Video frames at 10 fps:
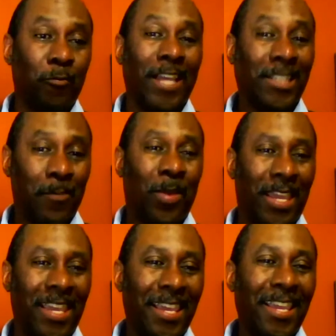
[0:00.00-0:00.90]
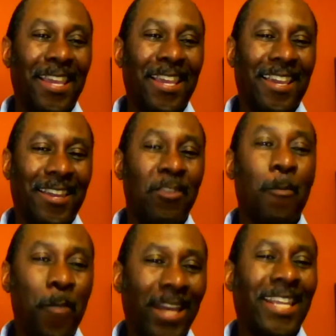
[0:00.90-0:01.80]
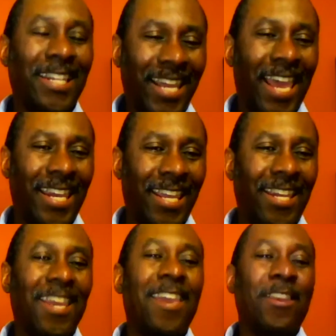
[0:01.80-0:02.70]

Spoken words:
recipe, no pun intended,